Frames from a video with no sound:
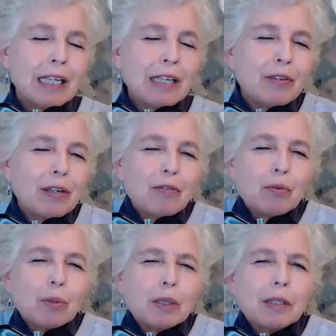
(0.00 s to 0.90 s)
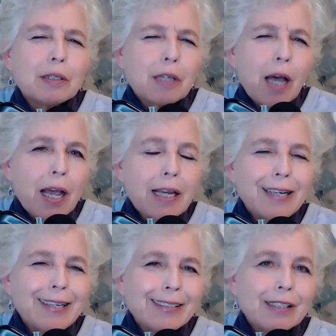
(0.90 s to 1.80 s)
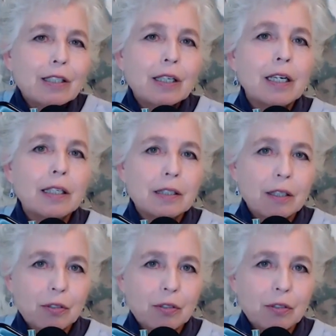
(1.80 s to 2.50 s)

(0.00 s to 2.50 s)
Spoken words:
even if it was the tiniest little hint